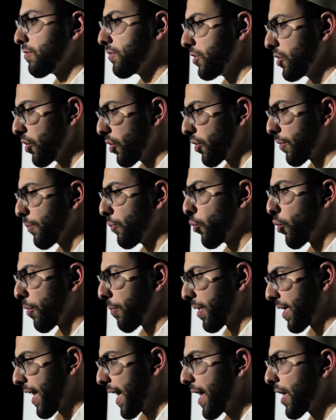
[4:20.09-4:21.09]
you know
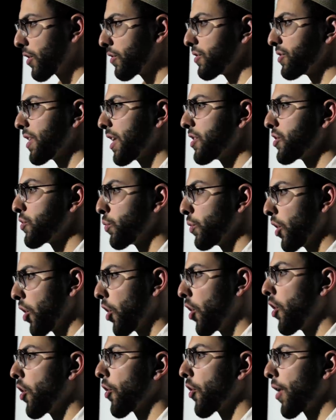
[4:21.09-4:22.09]
more mechanical sense we
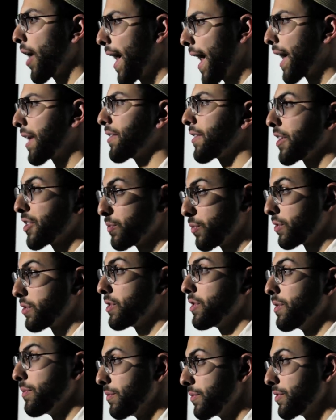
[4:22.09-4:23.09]
are acting as
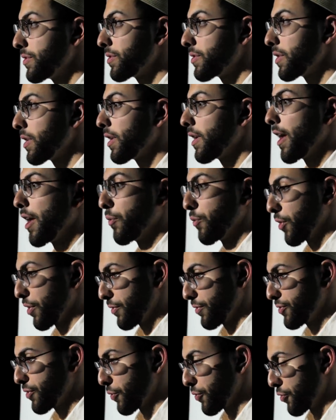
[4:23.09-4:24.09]
muslims and
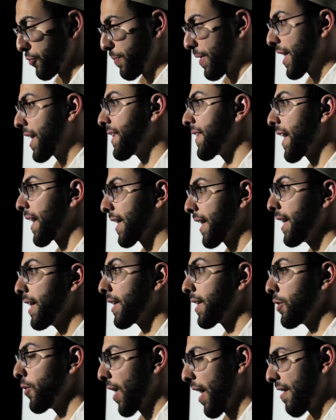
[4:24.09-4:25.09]
we, so you're baking that
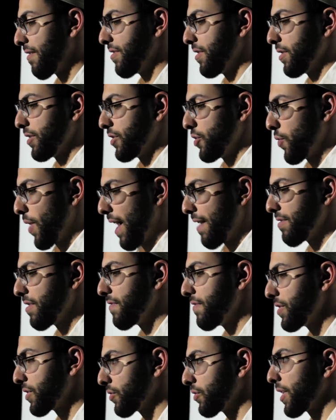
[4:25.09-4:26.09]
cake you have the you have
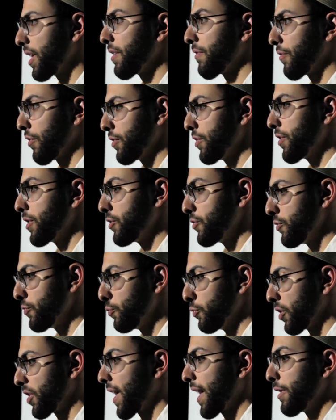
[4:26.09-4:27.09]
the physical cake in front of you that
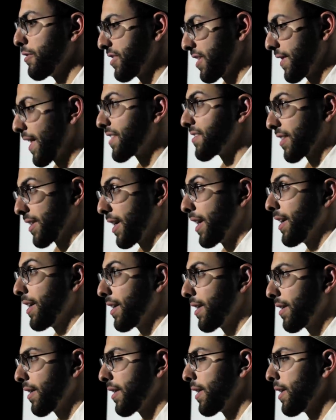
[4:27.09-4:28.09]
you look at you say that's a
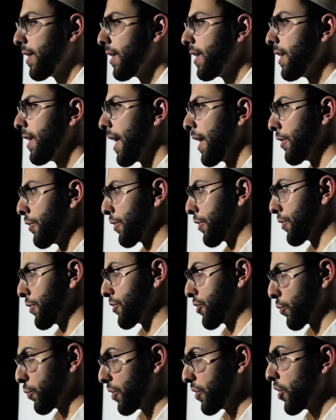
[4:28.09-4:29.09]
cake and, you,
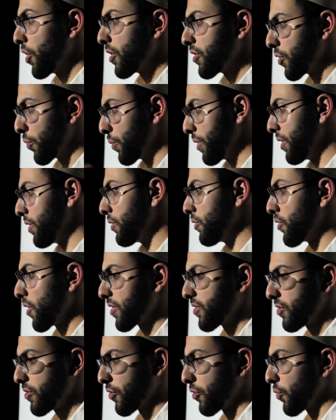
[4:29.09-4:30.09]
and so we so we
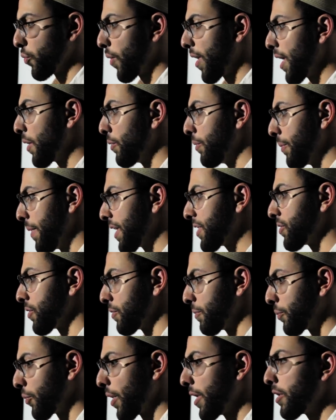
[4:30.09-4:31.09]
dress a certain way we make
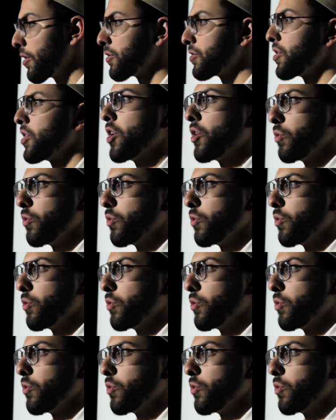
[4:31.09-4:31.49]
certain prayers